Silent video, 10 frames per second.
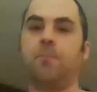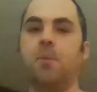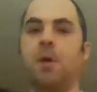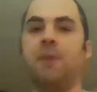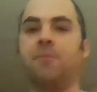
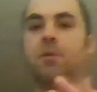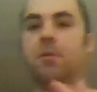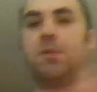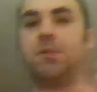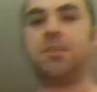have
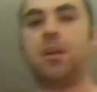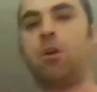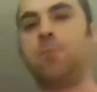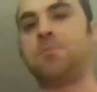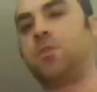it set
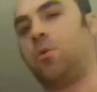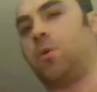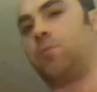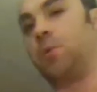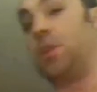up so
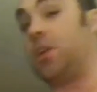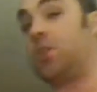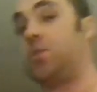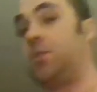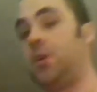a really
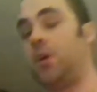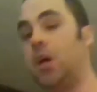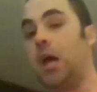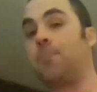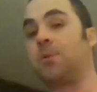good
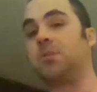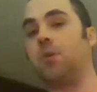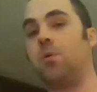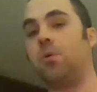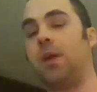
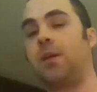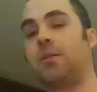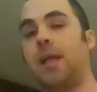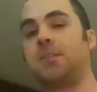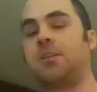episode, like
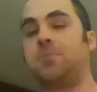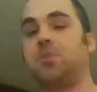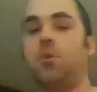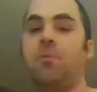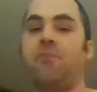last
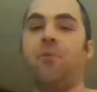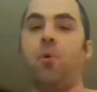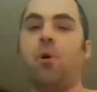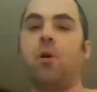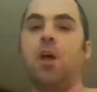episode
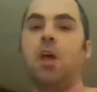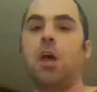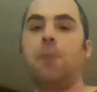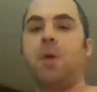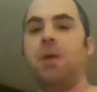before
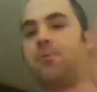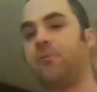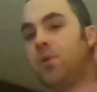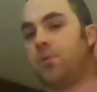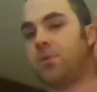a
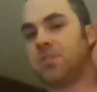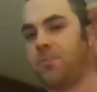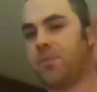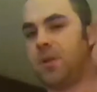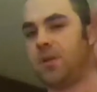pay-per-view or
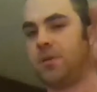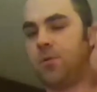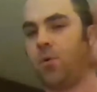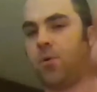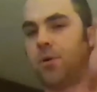something,
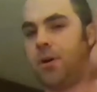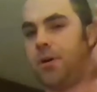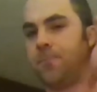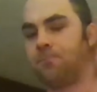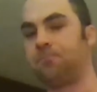or
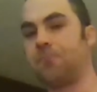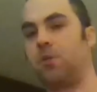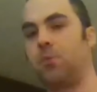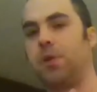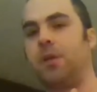a
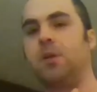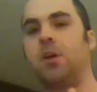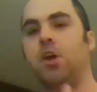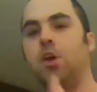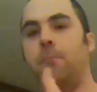really
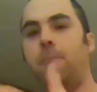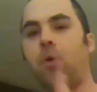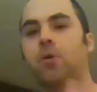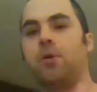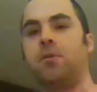
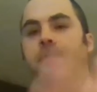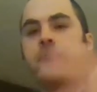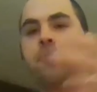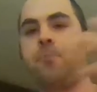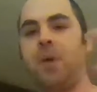important
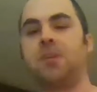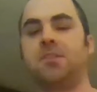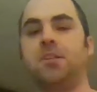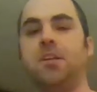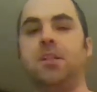big
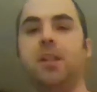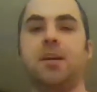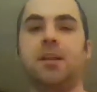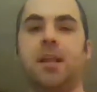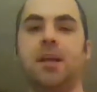city
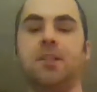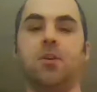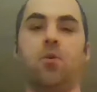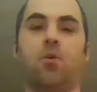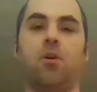like
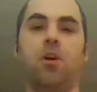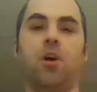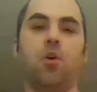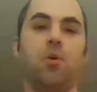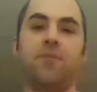Atlanta, or
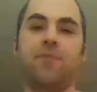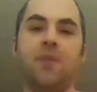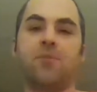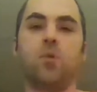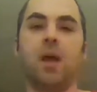if they
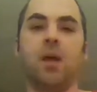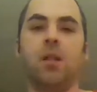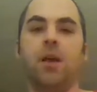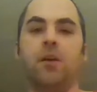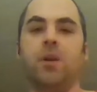ever go to
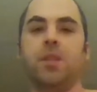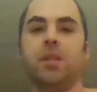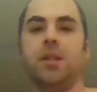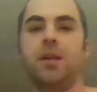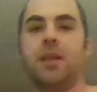LA or
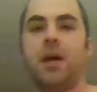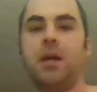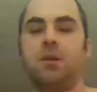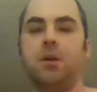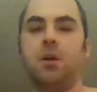anything like that,